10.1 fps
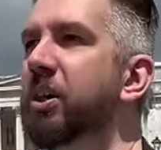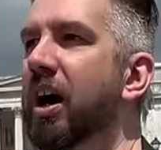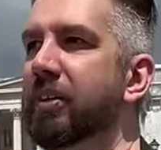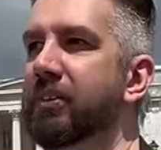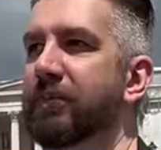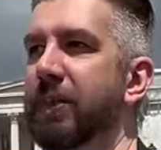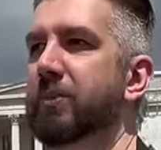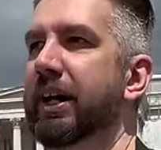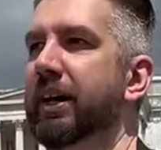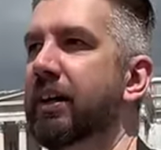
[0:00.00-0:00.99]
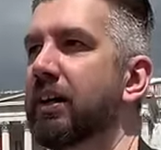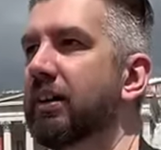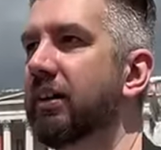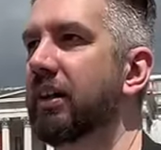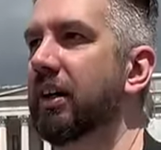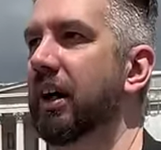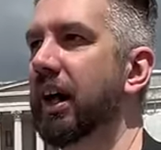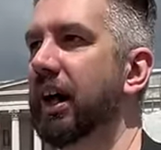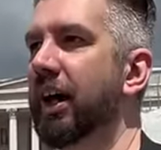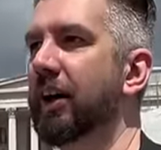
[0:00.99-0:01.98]
aren't filming
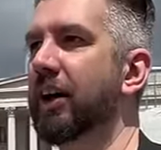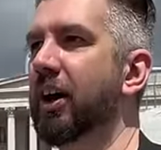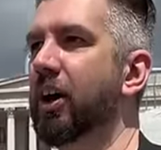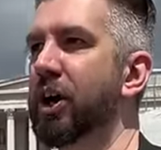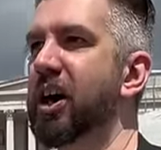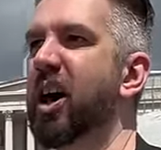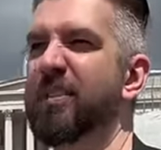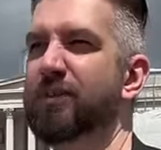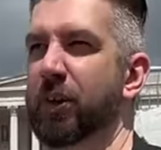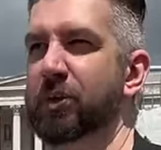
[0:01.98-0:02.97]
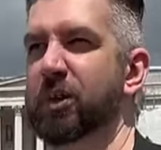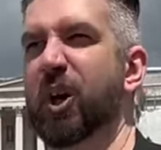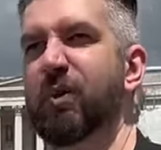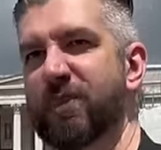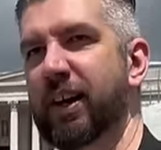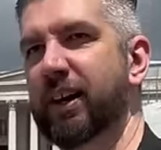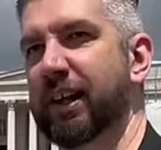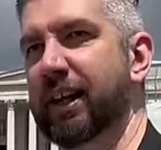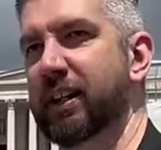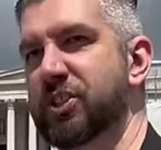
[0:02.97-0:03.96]
uh, on an iPhone
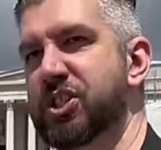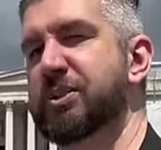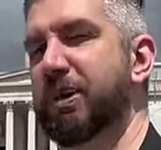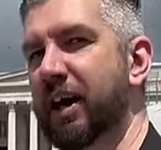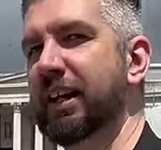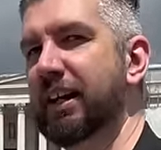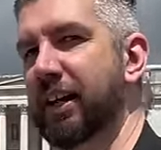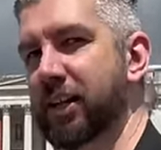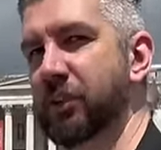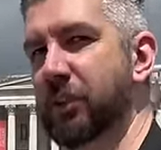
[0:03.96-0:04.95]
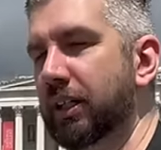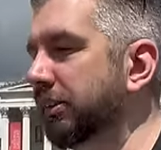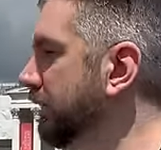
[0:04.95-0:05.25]
covertly and smartly like you are